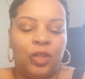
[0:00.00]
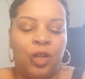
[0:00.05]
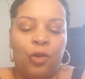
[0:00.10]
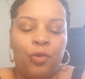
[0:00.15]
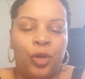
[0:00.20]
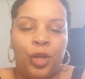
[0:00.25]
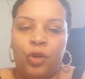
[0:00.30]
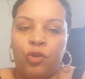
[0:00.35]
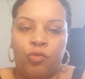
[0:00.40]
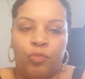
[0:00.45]

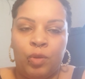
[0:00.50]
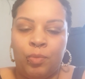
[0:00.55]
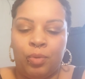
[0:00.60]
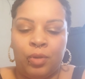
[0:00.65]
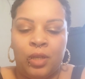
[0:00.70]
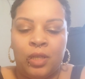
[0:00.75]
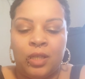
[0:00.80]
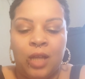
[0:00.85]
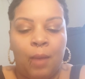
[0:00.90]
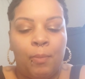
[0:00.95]
don't deal with me,
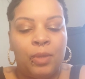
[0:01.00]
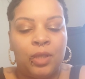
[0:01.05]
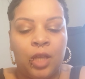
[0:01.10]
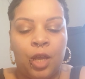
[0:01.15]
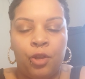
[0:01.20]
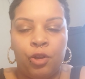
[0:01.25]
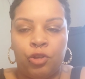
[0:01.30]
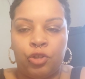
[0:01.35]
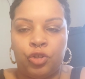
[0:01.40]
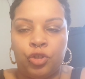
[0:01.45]
please. I'm gonna
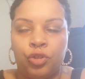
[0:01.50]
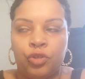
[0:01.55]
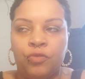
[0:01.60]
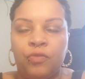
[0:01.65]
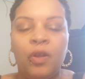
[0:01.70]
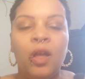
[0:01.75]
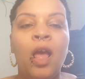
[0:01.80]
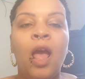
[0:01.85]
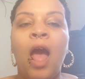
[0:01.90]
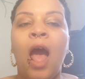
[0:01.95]
tell you the
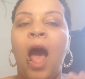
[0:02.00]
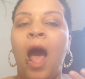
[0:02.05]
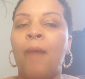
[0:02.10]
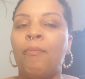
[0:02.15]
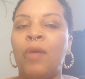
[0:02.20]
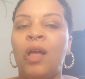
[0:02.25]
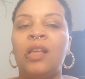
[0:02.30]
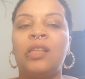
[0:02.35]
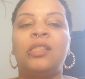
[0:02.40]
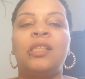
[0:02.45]
truth.
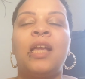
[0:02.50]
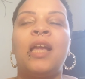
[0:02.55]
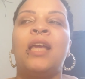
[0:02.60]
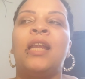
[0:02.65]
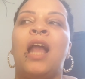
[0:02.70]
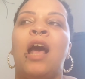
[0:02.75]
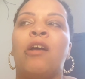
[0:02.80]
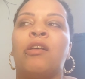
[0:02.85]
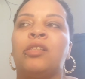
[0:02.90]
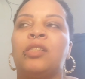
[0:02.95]
I'm not
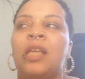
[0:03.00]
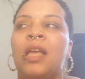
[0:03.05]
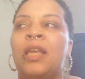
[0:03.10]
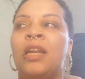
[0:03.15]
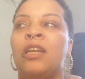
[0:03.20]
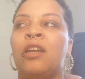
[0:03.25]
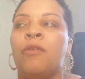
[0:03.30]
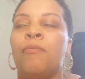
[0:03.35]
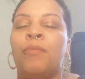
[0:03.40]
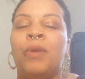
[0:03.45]
saying I'll say
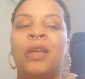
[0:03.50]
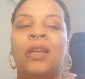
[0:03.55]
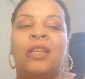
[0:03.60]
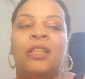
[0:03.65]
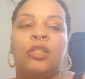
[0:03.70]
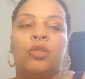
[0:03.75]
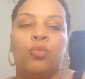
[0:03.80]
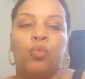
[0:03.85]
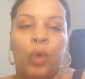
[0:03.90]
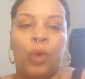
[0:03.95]
it in the
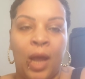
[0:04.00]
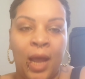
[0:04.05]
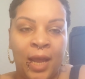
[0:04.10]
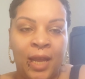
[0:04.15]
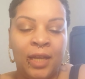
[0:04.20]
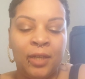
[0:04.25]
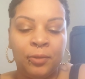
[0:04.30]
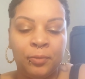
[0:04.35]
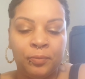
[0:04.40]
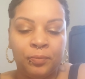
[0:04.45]
meanest
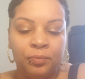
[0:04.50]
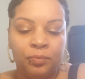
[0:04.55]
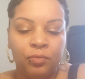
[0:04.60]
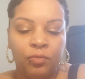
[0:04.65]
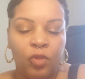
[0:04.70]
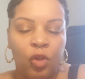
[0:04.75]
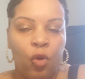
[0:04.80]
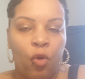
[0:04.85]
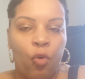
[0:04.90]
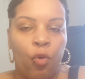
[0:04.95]
way
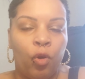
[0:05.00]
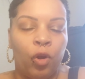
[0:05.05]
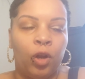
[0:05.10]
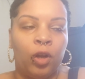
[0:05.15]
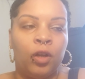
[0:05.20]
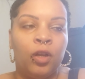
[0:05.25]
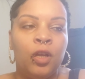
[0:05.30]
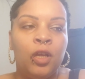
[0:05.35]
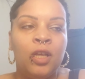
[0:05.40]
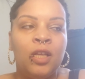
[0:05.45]

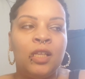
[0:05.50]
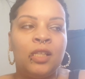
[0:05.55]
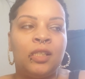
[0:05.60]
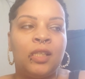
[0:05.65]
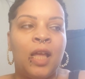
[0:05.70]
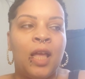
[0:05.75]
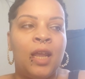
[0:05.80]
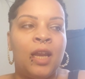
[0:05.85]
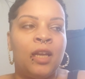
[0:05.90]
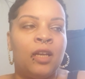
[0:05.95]
or
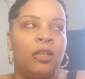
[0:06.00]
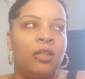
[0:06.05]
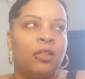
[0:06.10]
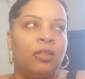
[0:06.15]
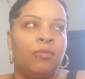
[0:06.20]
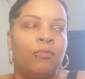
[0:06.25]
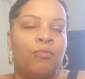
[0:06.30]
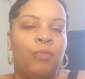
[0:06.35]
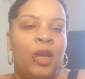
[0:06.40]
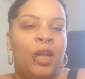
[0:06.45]
say it in
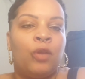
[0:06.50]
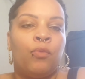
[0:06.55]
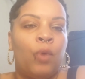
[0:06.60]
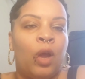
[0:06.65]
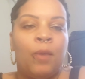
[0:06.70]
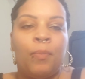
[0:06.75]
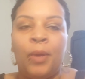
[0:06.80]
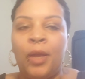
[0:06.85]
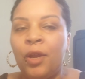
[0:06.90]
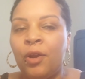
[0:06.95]
a mean
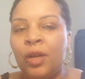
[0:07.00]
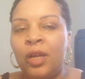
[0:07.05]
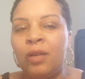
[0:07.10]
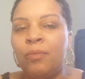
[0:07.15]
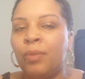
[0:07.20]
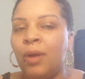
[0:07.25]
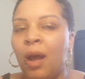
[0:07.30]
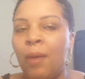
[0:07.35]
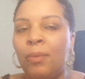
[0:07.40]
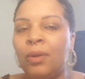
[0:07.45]
way,
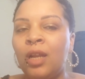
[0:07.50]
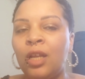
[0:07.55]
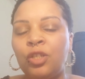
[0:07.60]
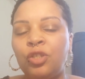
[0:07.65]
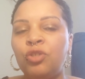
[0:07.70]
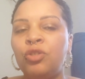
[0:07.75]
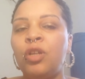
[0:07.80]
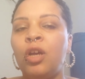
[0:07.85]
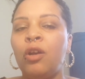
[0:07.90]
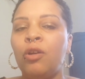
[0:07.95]
period, but I'm gonna
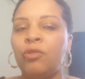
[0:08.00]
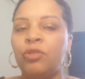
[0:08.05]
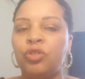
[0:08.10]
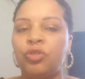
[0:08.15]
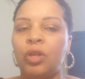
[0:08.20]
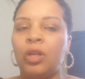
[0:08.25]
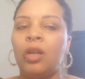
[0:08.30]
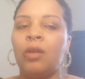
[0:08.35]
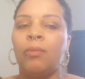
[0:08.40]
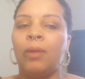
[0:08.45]
let you know
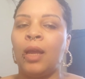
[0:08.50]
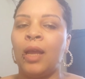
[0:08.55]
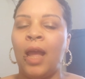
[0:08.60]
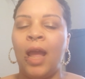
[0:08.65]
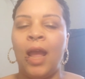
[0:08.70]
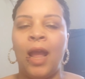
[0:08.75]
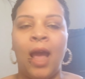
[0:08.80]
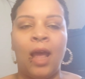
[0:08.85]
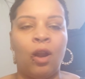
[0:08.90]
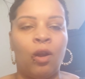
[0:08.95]
straight up, like,
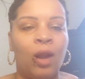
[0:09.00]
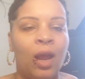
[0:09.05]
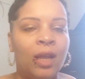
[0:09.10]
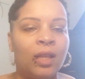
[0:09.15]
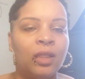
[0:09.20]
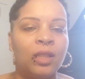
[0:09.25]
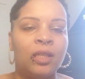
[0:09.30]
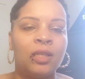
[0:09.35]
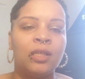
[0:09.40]
hey, I don't like